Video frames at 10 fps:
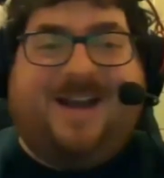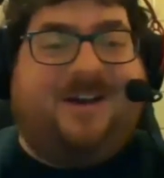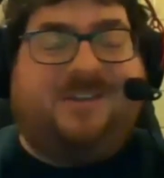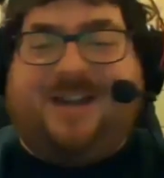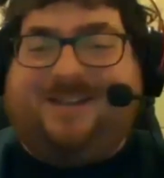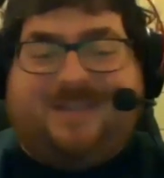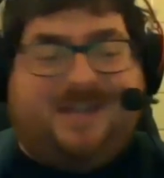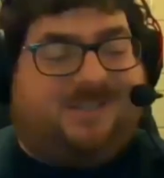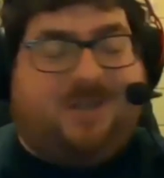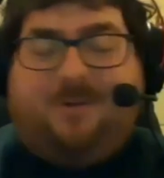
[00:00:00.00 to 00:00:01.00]
I was like,
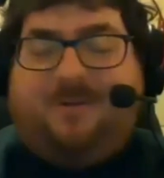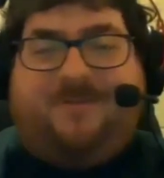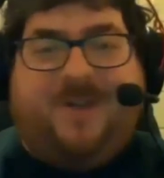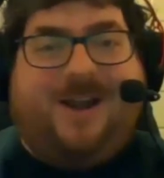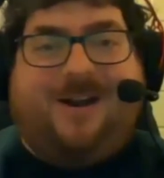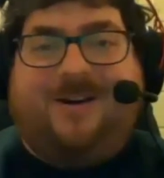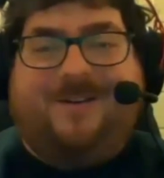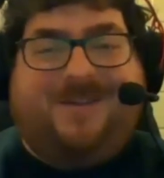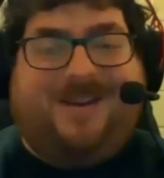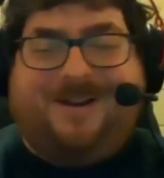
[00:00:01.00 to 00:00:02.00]
that's totally fair.
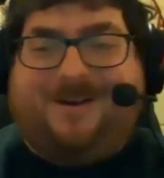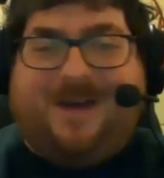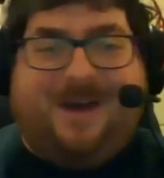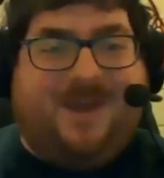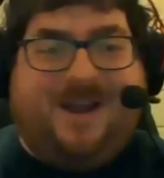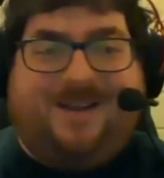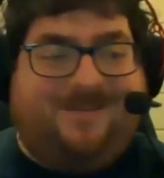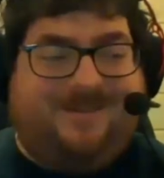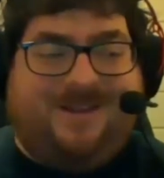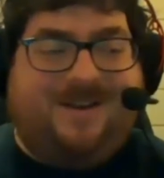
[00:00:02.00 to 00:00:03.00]
I'm
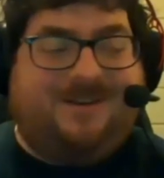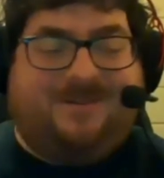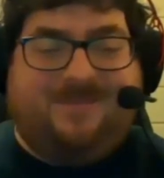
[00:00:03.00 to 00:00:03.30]
not going to,